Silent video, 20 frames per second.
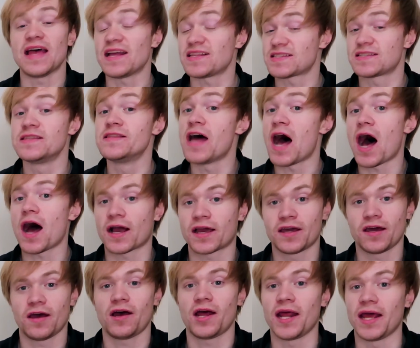That's
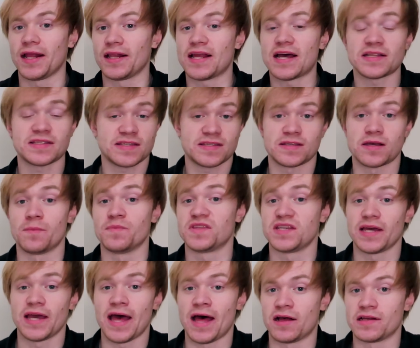not cutting, that's
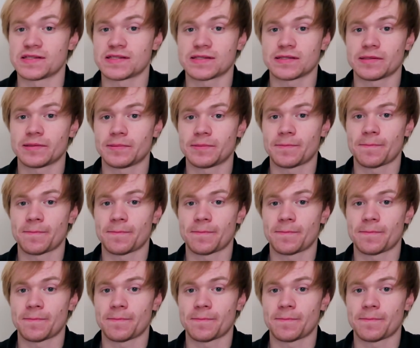something else.